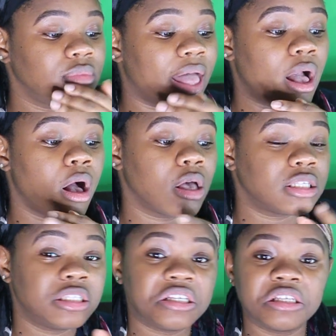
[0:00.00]
like
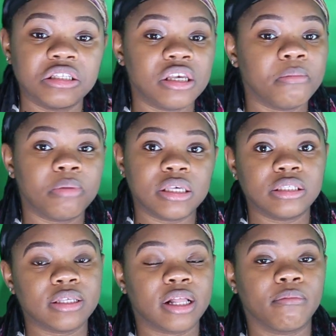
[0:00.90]

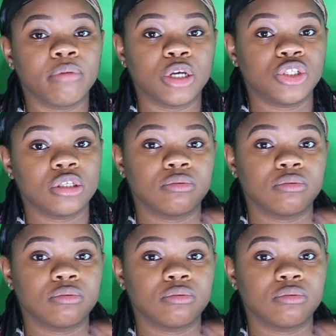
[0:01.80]
16-piece set of brushes.